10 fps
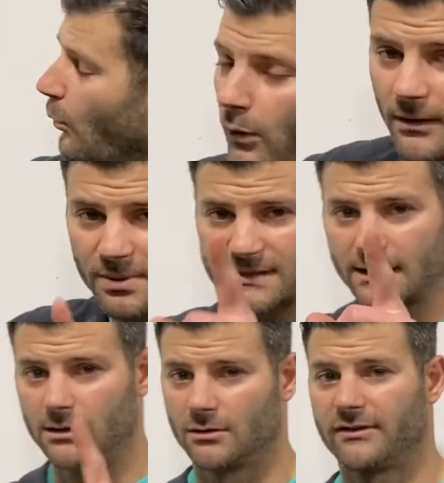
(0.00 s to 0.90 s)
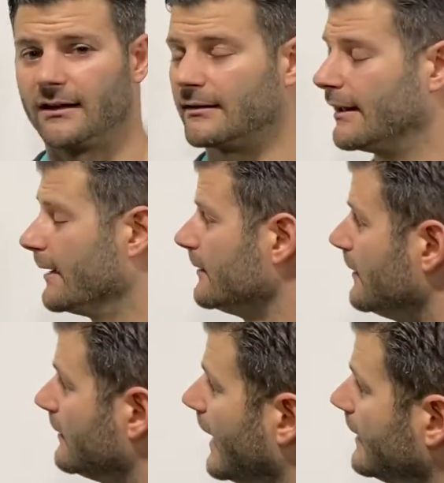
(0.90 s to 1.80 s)
one particular thing today,
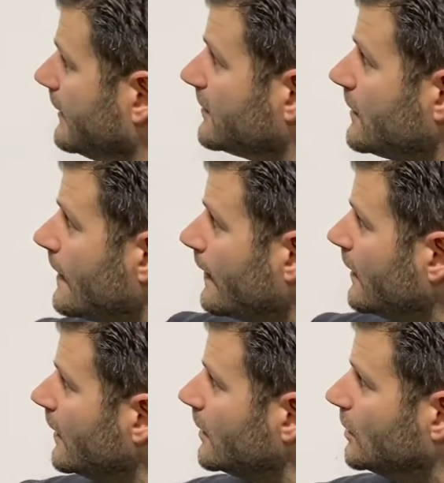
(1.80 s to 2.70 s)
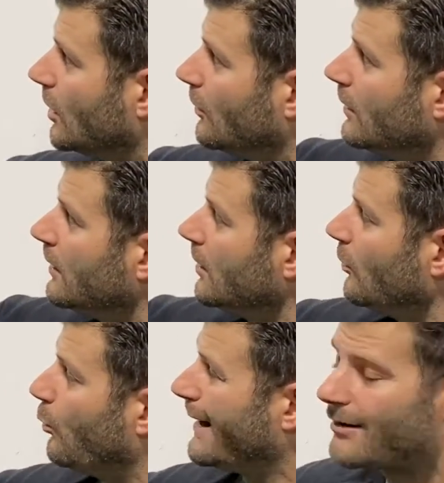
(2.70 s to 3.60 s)
and that is,
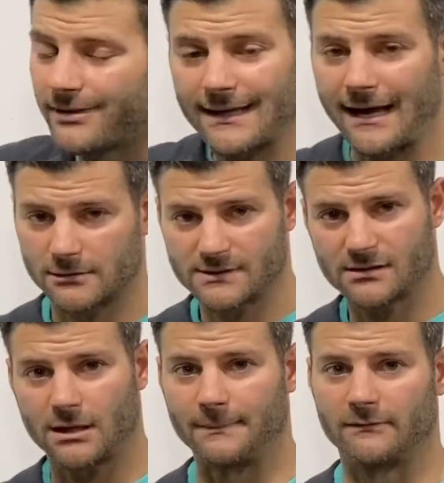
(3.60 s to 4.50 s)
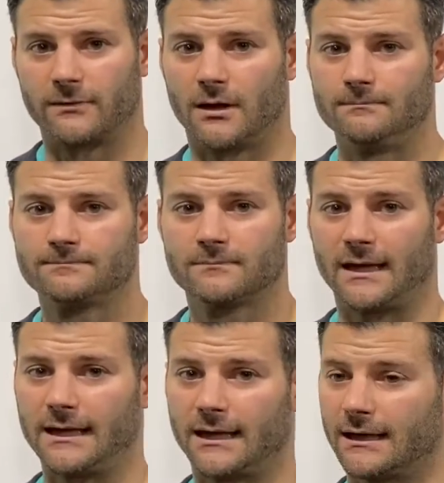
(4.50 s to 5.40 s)
where the calories are coming from,
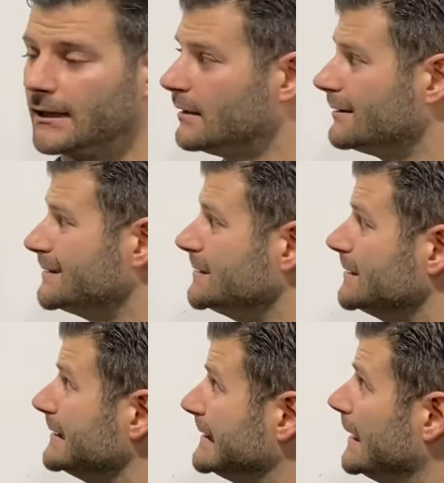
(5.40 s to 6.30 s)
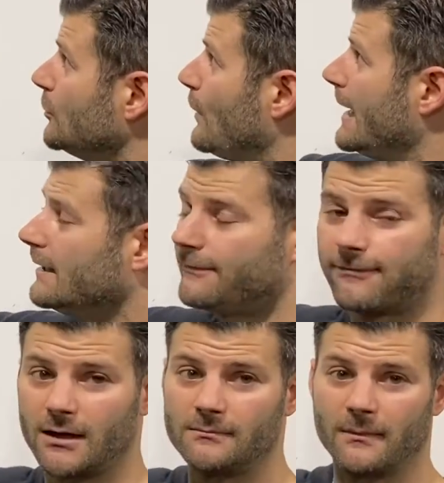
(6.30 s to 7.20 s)
and get away
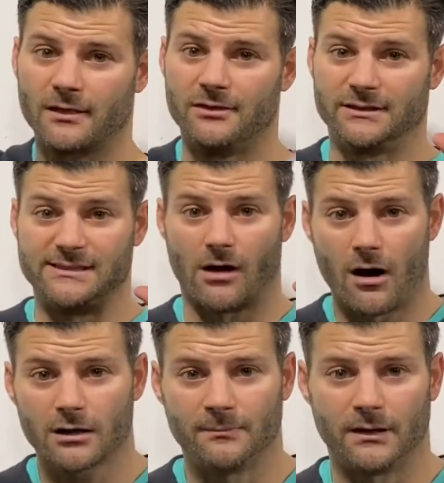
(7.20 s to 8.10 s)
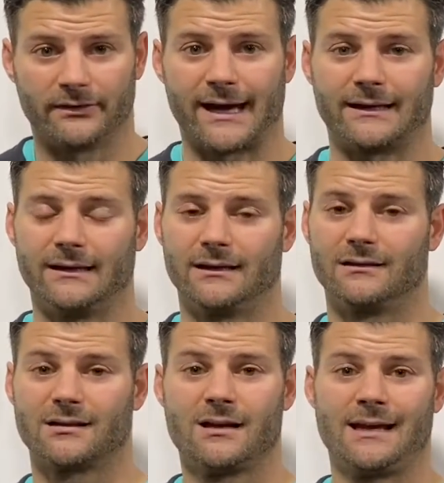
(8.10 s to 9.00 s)
from the dogma that
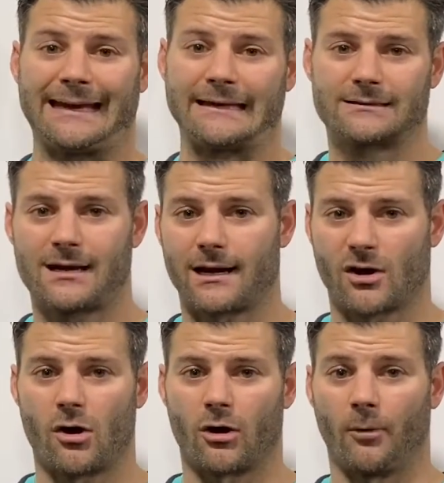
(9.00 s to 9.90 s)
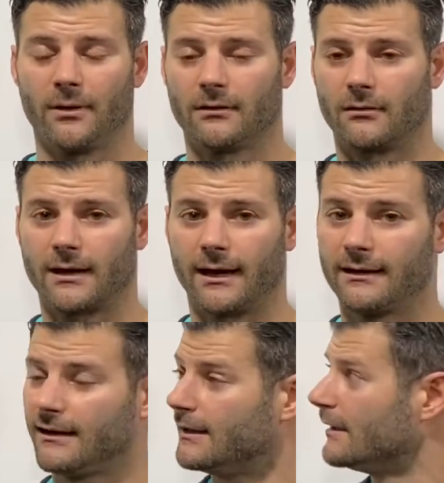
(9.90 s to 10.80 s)
is anti-carb, okay?
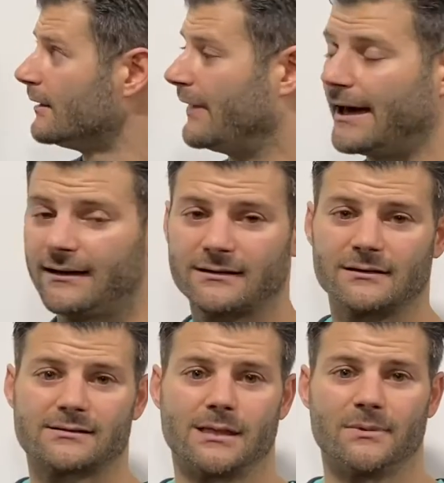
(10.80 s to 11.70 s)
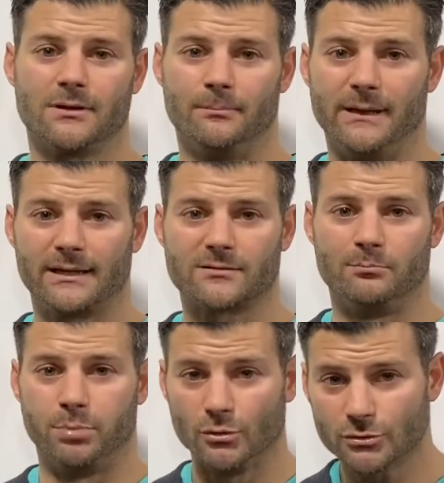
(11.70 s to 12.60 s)
That is some of the biggest
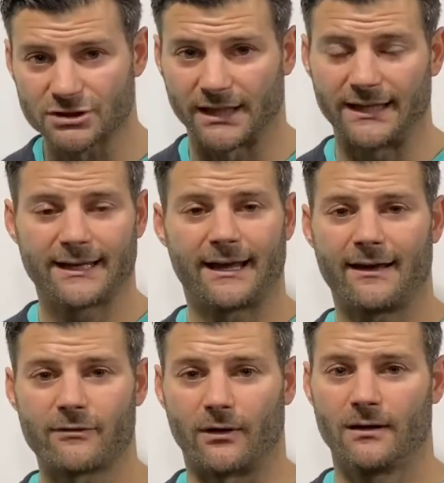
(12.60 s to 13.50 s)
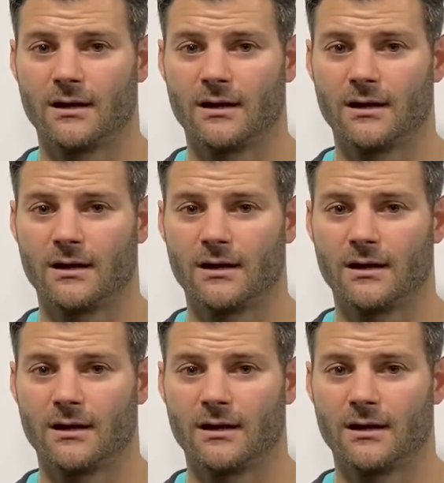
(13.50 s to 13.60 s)
bullshit ever.